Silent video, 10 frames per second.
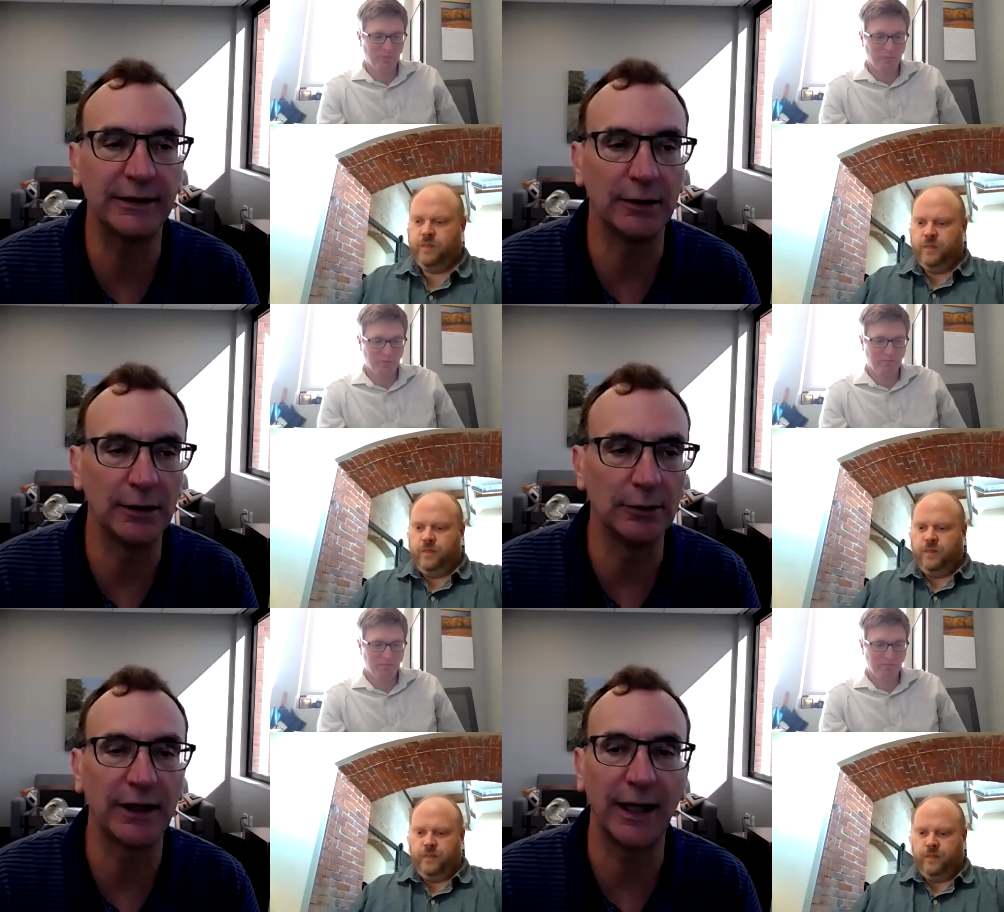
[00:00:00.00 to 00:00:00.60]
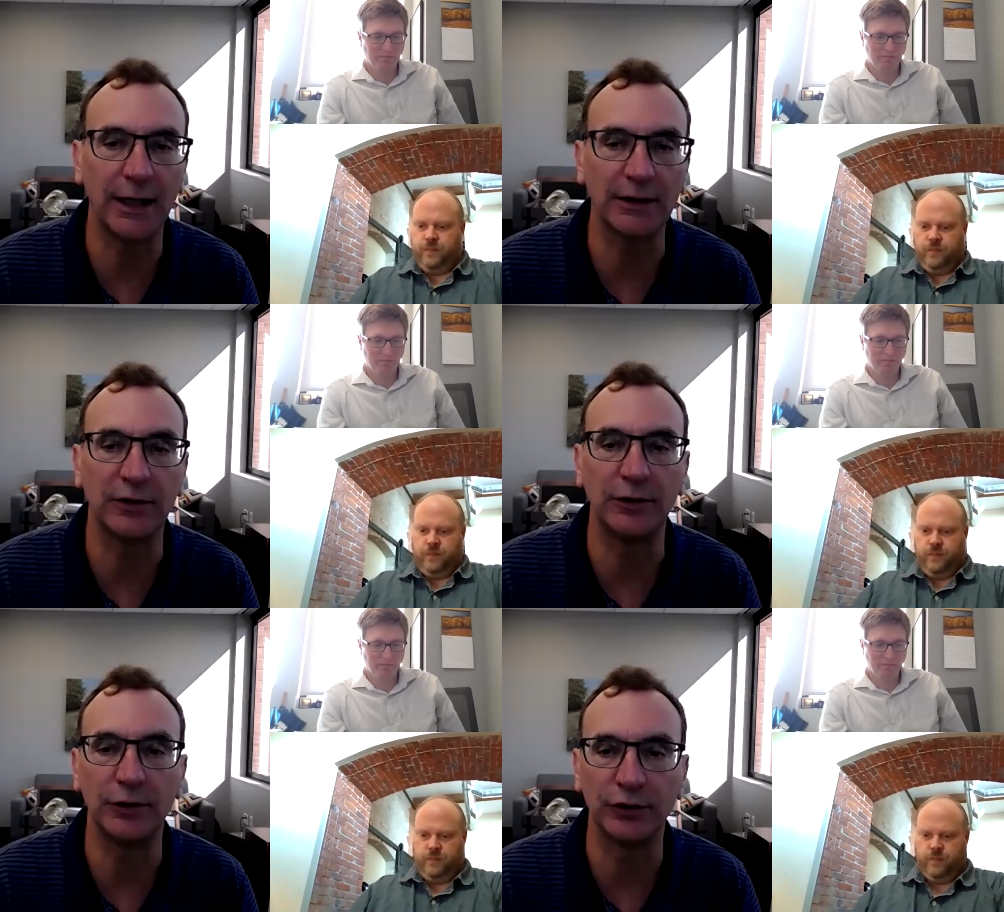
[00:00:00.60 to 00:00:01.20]
Speaker 1: look at to
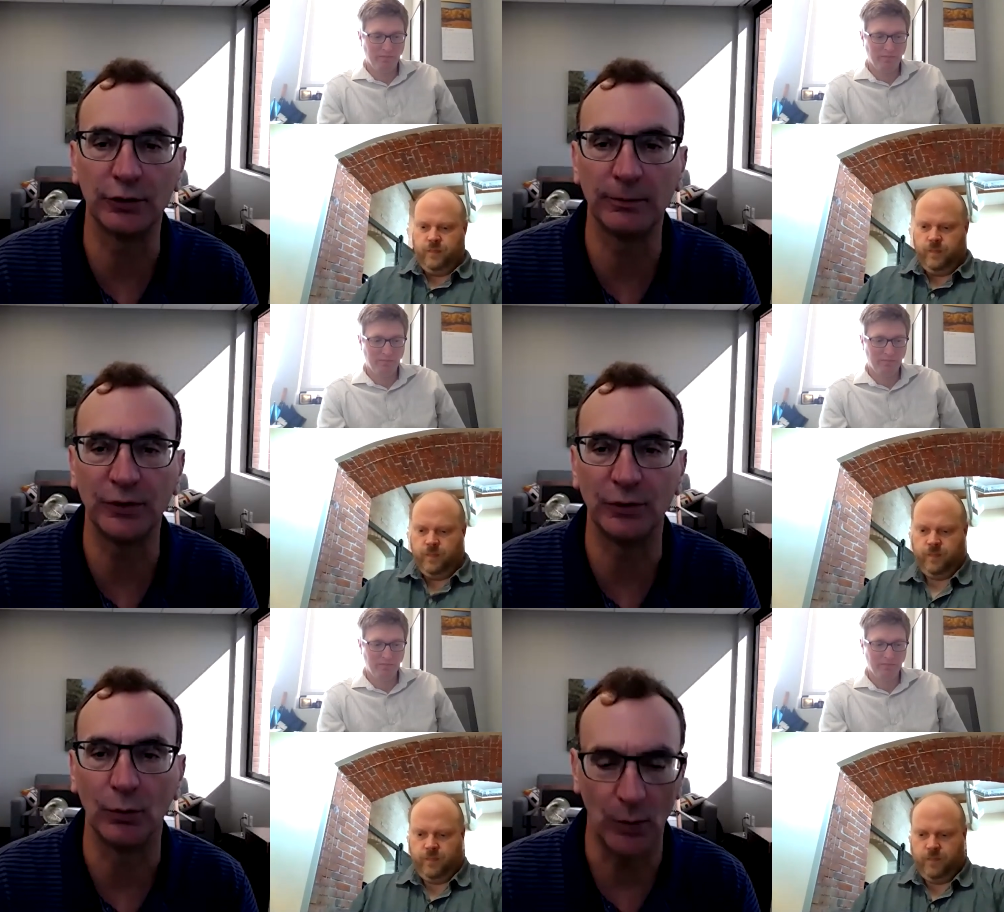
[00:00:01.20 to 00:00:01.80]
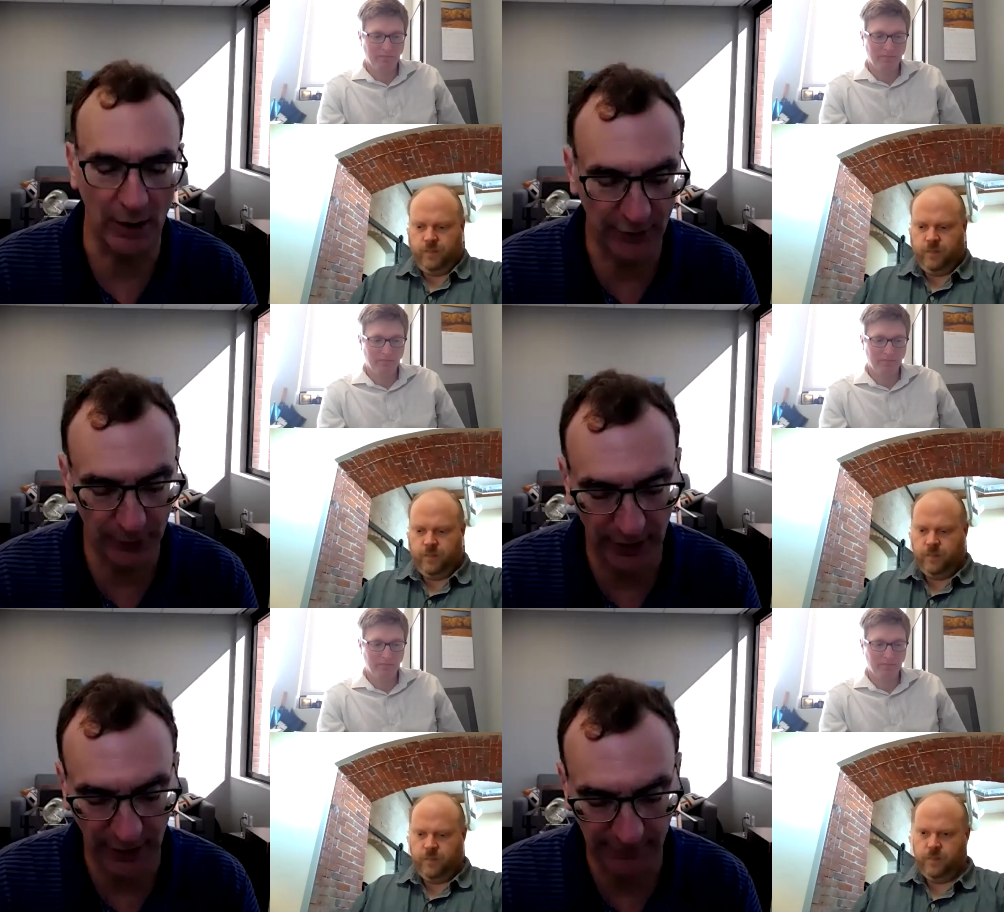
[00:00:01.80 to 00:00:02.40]
determine whether
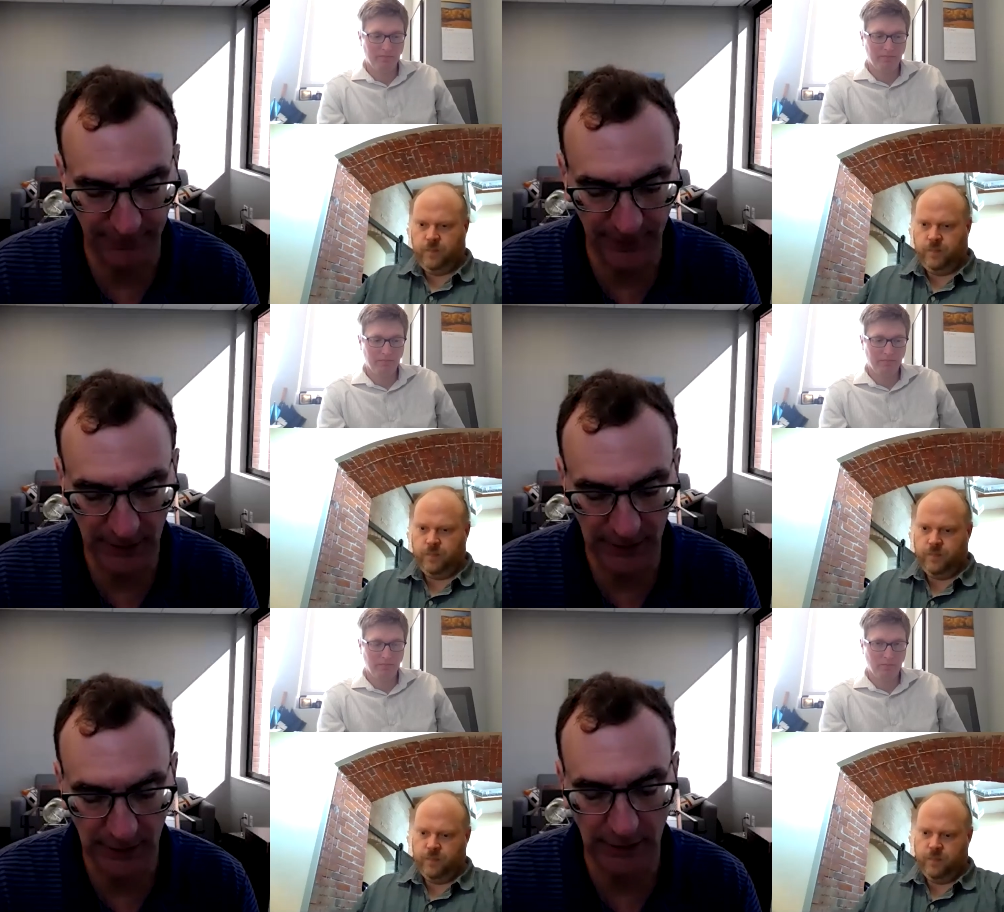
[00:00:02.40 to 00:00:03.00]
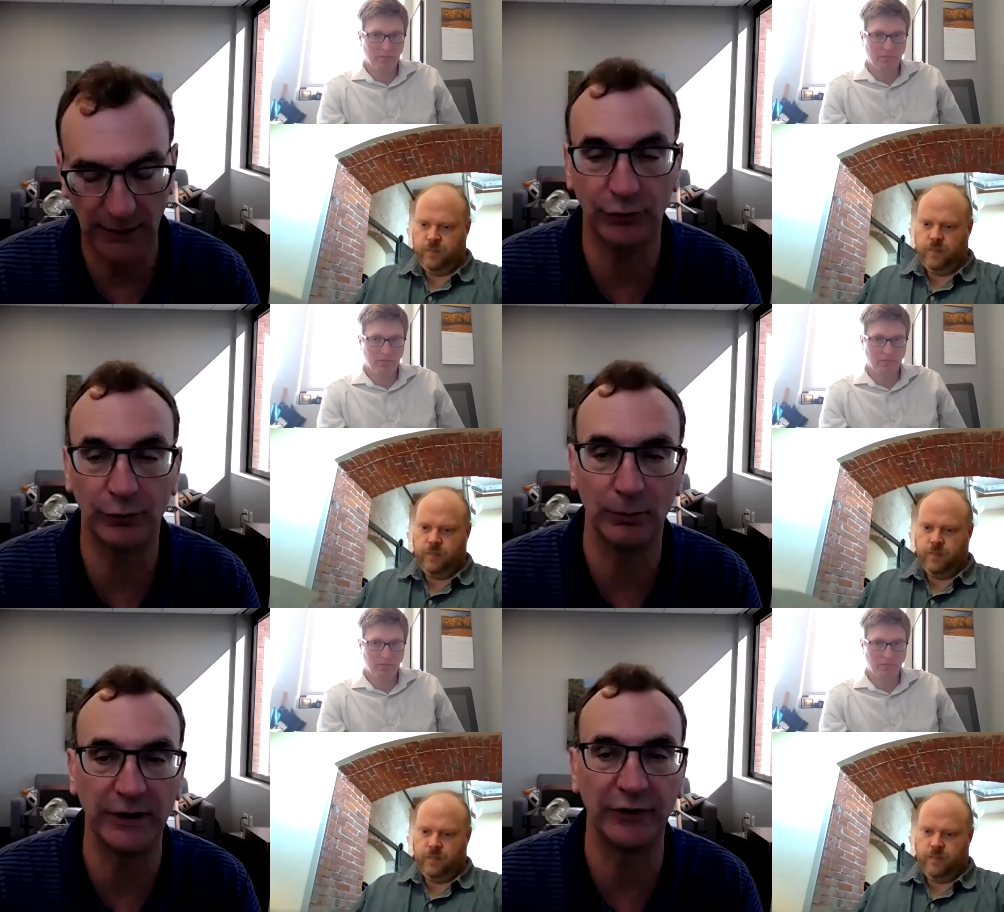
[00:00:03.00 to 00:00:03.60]
a fee is
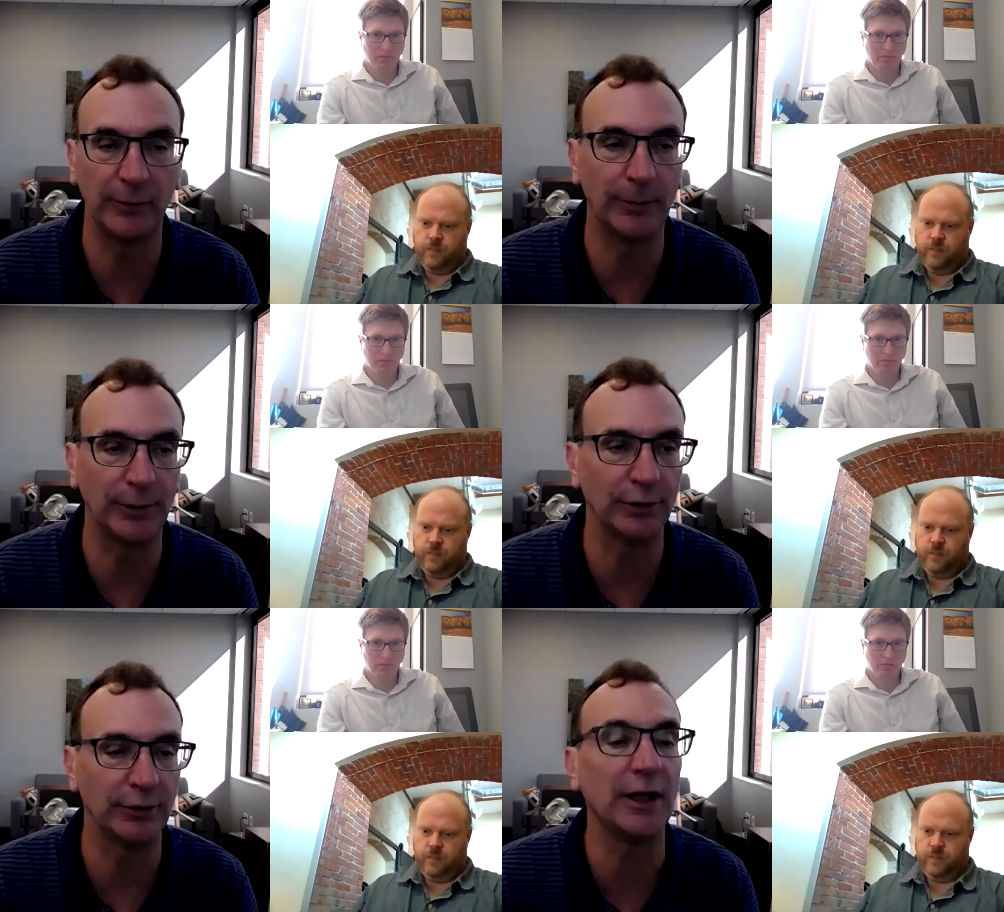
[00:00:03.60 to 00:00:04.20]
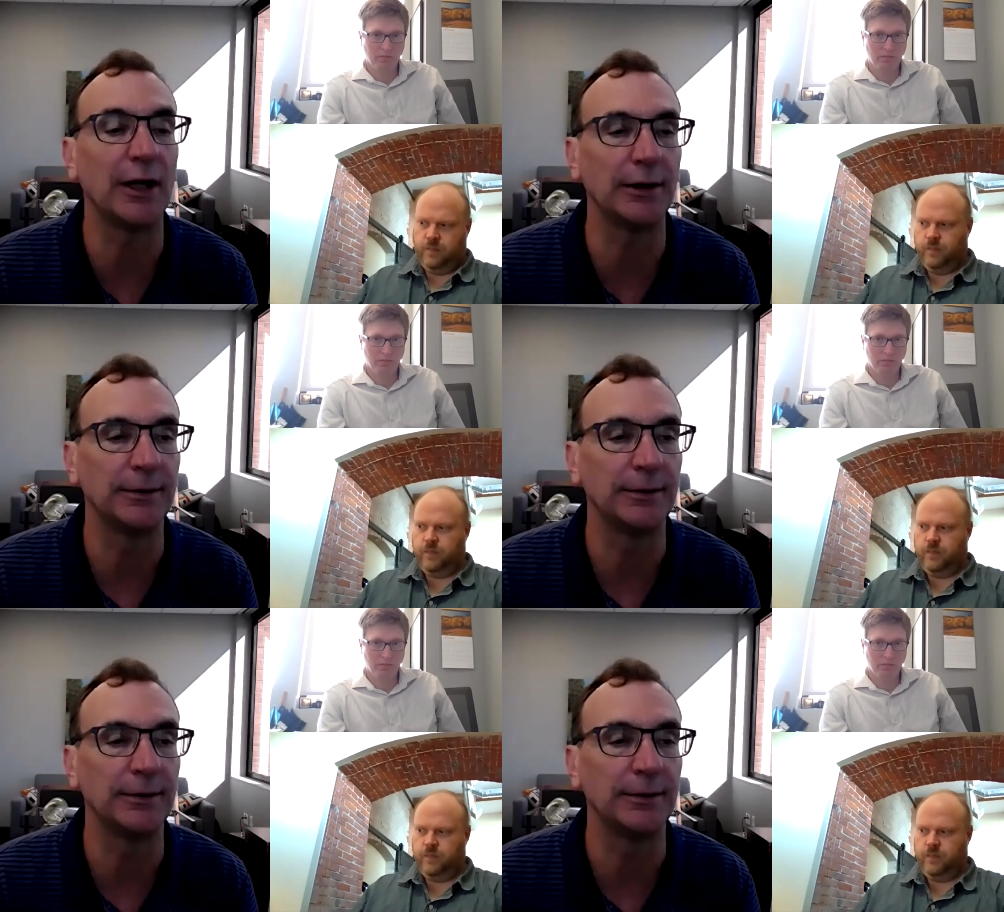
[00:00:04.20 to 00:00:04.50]
reasonable or not?